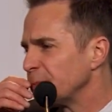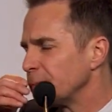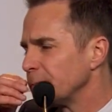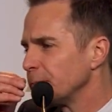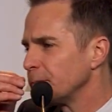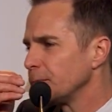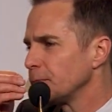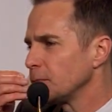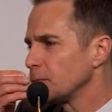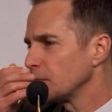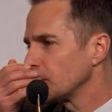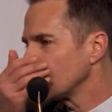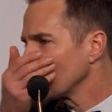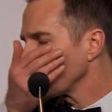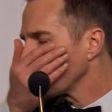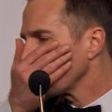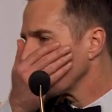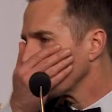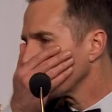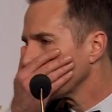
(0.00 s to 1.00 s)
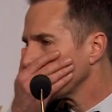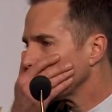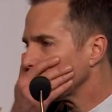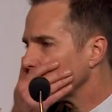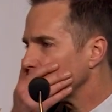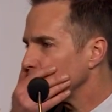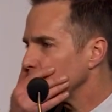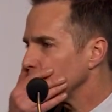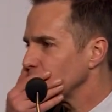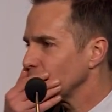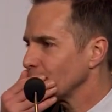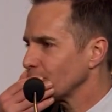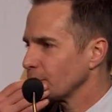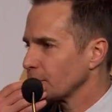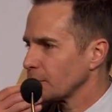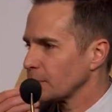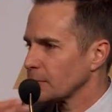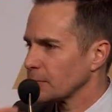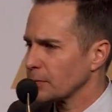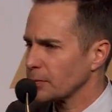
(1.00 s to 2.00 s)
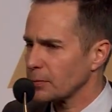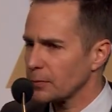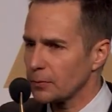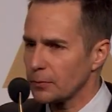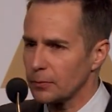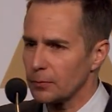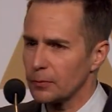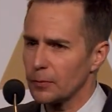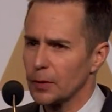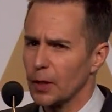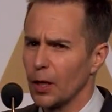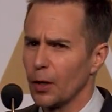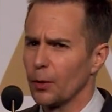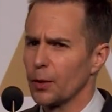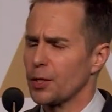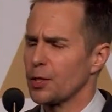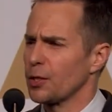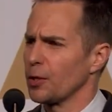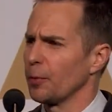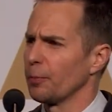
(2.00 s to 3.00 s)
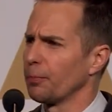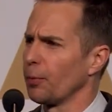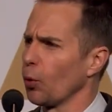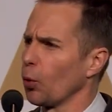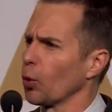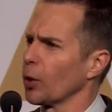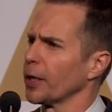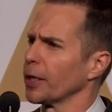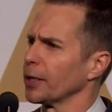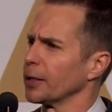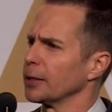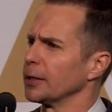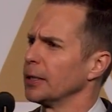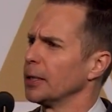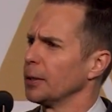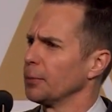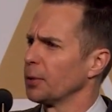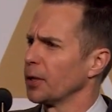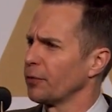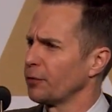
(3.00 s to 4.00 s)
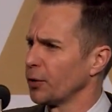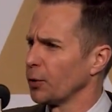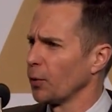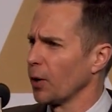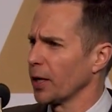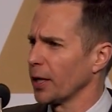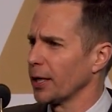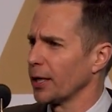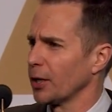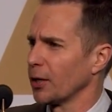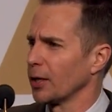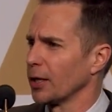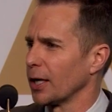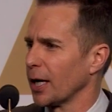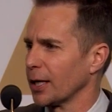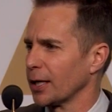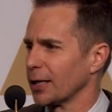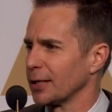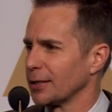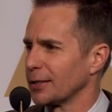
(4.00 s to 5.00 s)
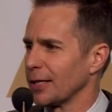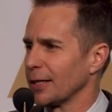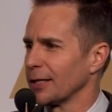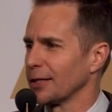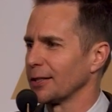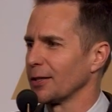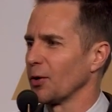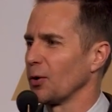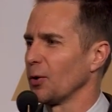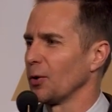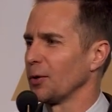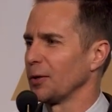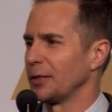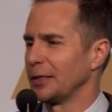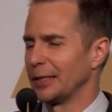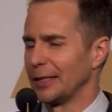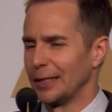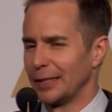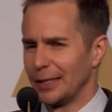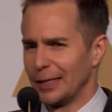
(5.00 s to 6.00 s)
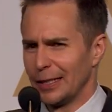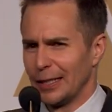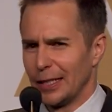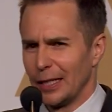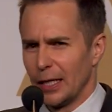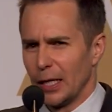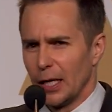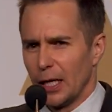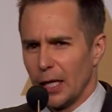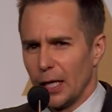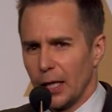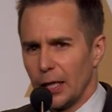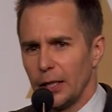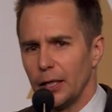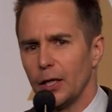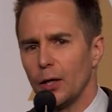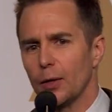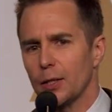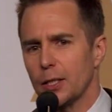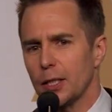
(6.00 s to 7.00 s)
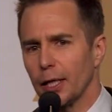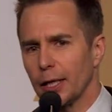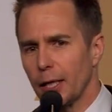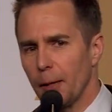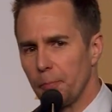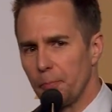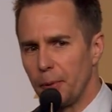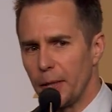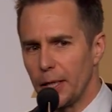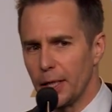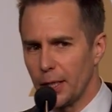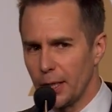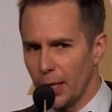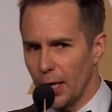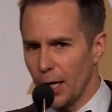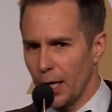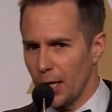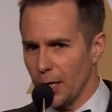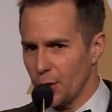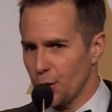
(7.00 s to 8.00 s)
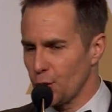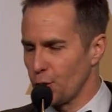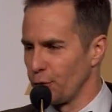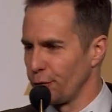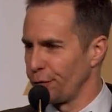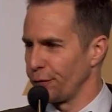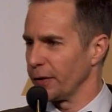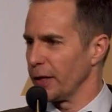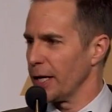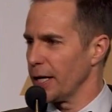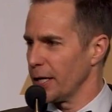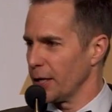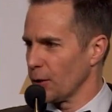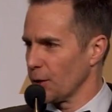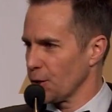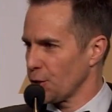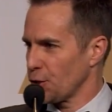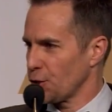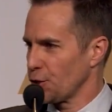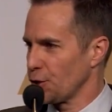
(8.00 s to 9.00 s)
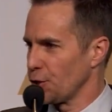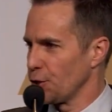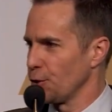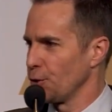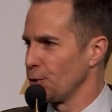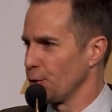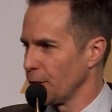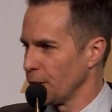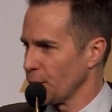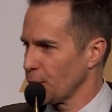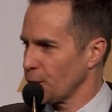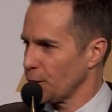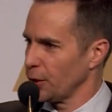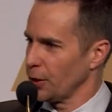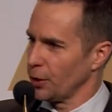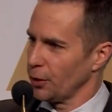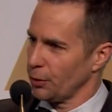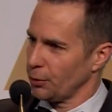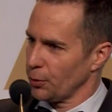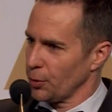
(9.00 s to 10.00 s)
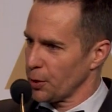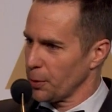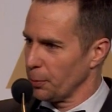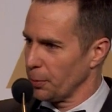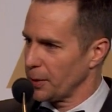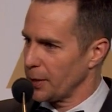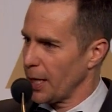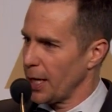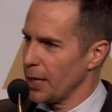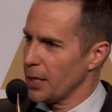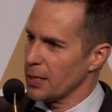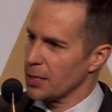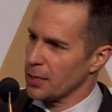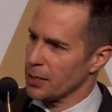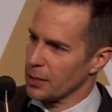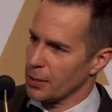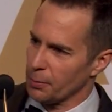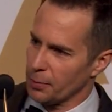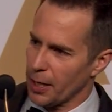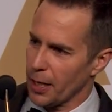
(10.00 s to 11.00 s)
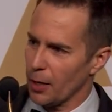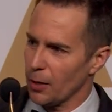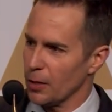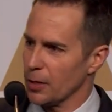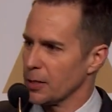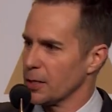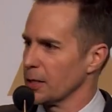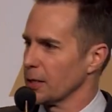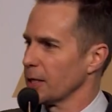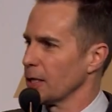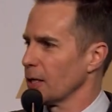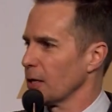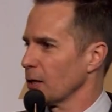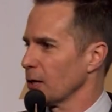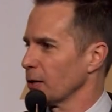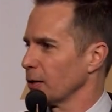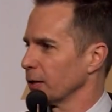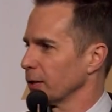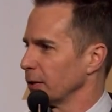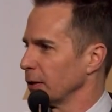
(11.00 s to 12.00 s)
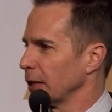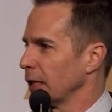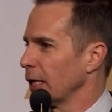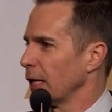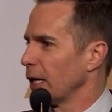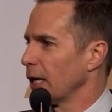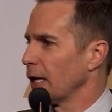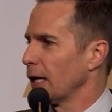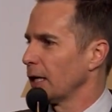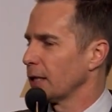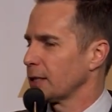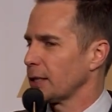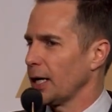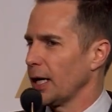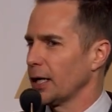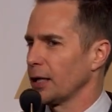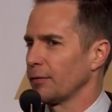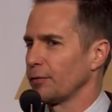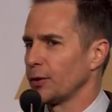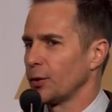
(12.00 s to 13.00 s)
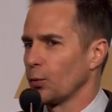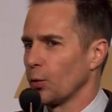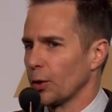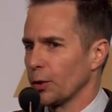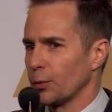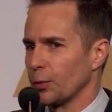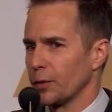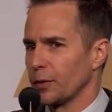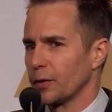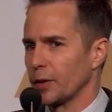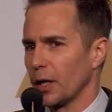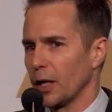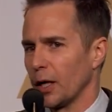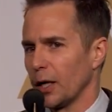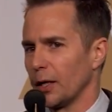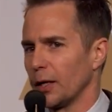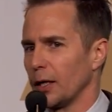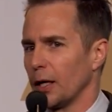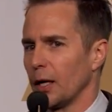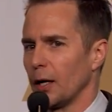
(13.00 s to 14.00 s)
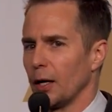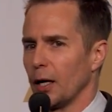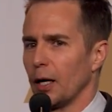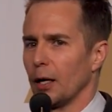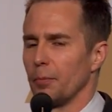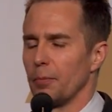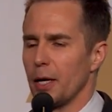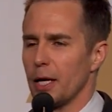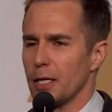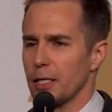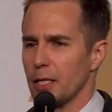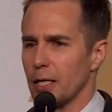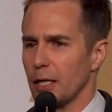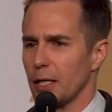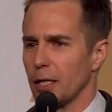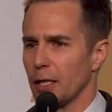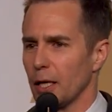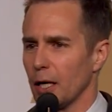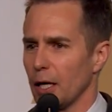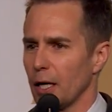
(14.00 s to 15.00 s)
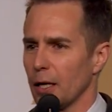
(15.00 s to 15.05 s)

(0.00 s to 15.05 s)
how you started working on that role? Oh, it's so boring. But if you want to hear it, I can tell you the whole... You know, it's like a big souffle or a stew. You just, you know, you throw some potatoes and some carrots in there, and it's kind of, you work with amazing